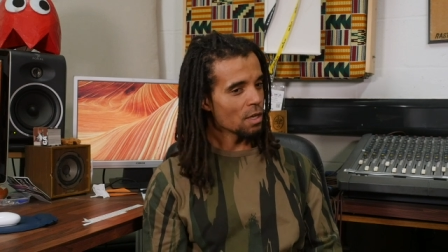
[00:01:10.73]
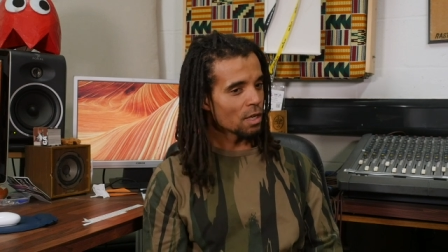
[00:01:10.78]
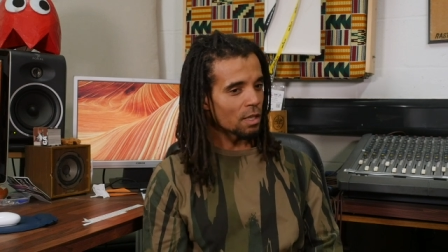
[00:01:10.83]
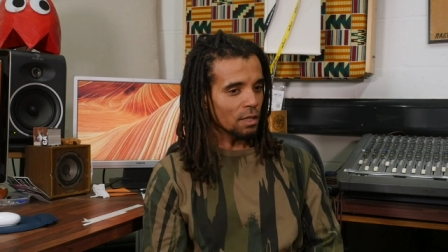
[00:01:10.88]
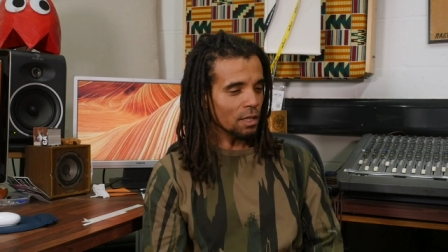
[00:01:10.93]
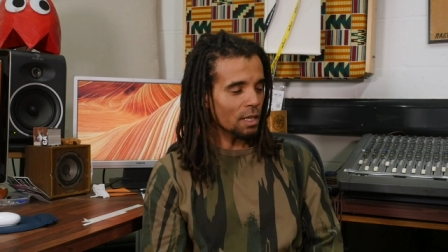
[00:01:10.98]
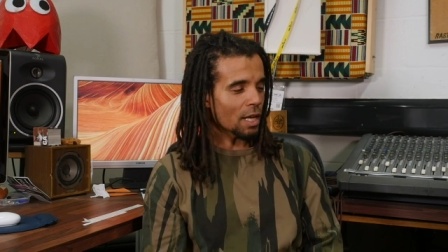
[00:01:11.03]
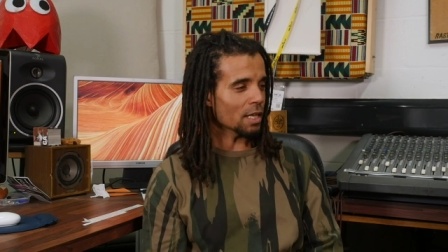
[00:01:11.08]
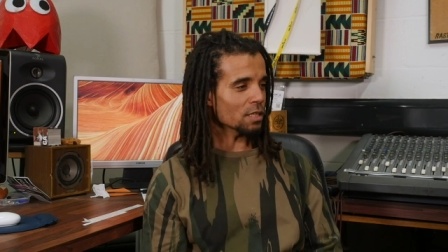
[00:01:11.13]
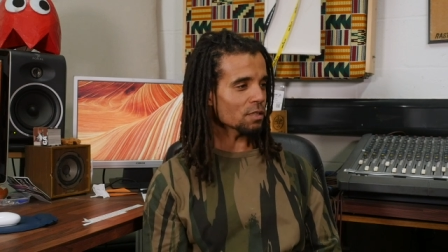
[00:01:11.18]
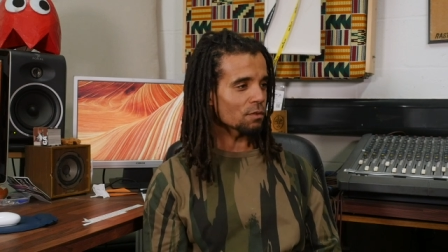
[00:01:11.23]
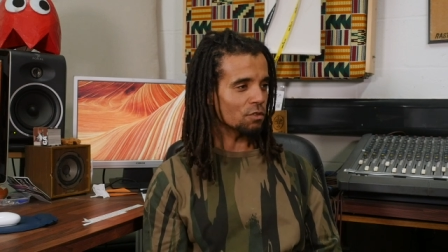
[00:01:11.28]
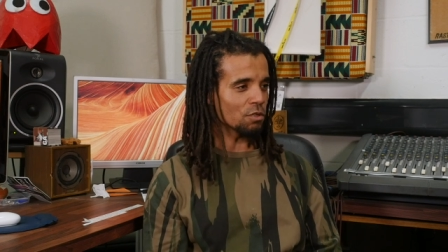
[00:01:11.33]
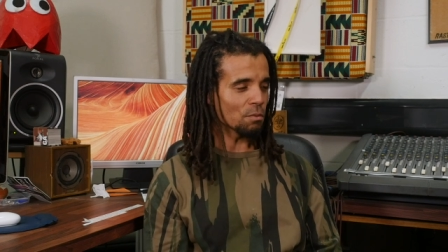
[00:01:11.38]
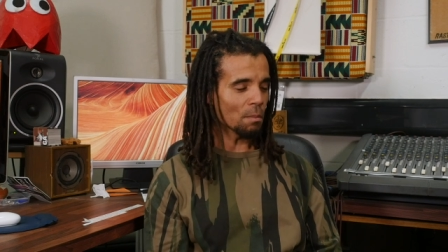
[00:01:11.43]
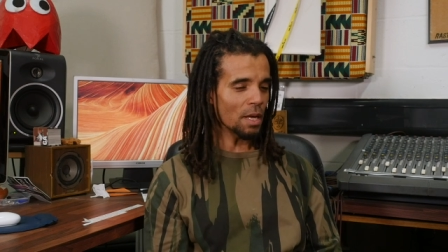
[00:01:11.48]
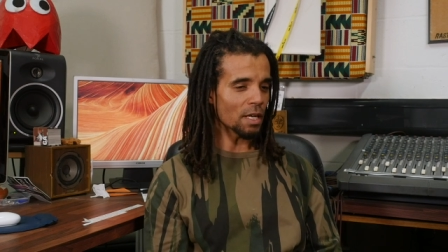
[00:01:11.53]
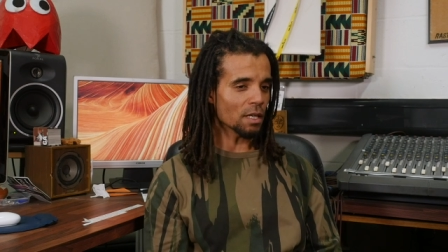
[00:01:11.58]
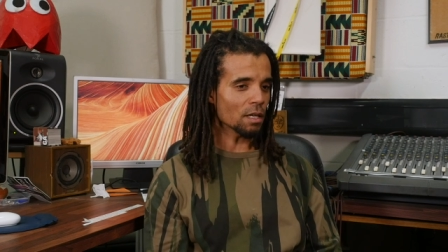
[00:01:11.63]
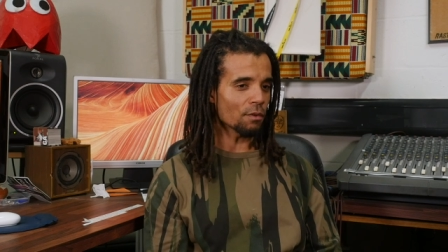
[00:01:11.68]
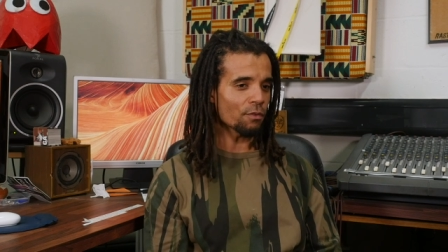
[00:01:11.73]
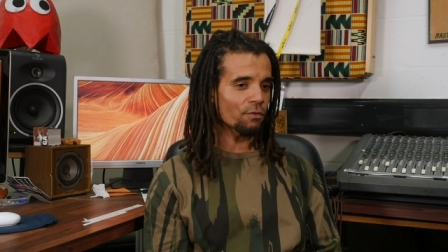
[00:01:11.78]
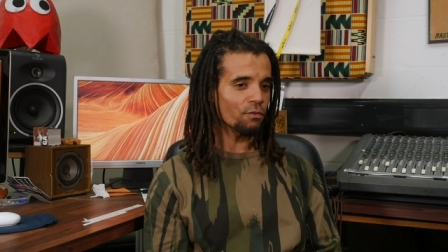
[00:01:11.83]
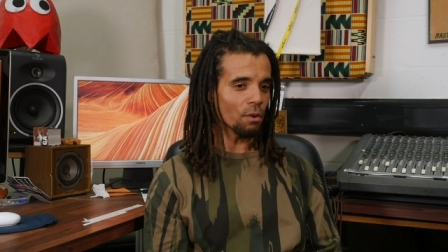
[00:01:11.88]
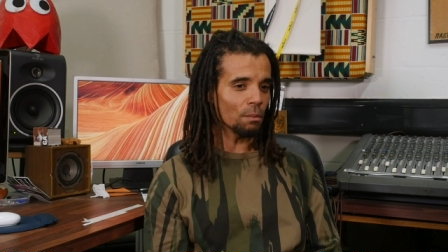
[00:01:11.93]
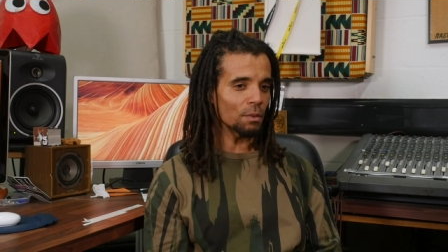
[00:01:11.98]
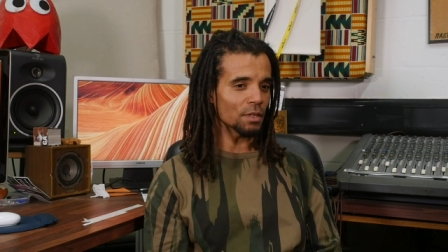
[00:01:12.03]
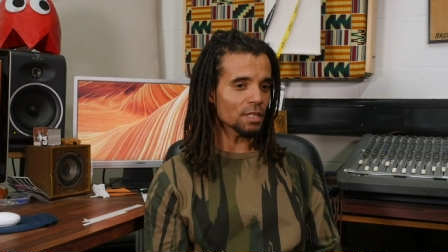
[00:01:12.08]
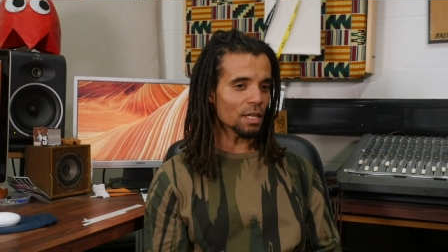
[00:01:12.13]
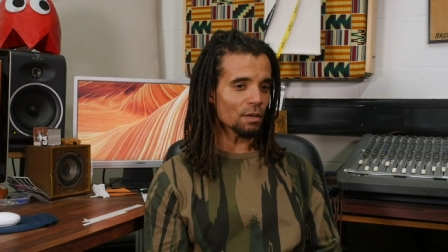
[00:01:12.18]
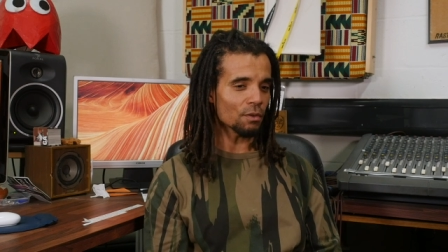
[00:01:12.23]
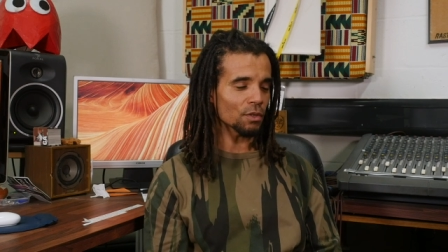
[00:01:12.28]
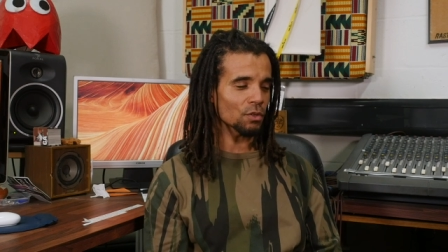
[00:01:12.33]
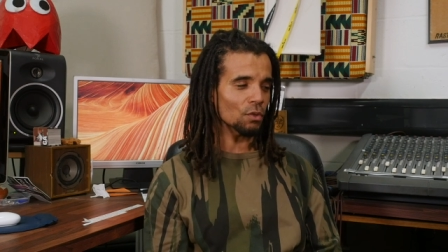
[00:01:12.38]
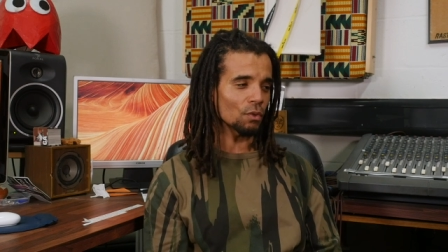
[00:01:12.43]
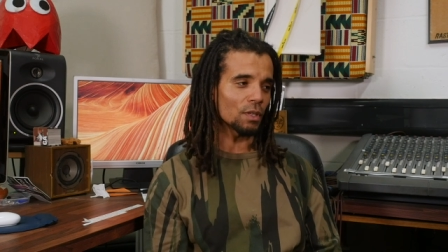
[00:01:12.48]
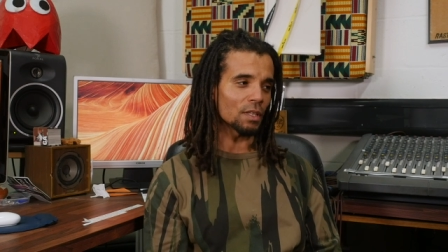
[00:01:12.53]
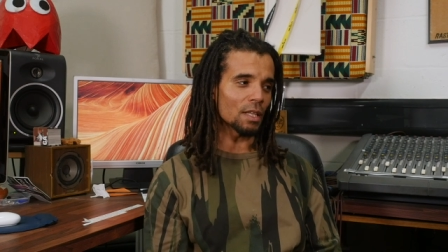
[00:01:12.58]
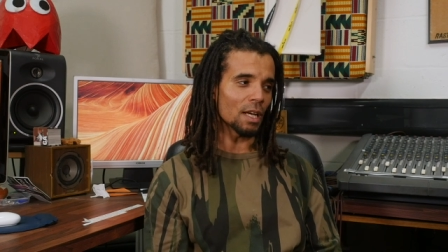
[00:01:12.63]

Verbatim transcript: in the case of Jamaica, from a territory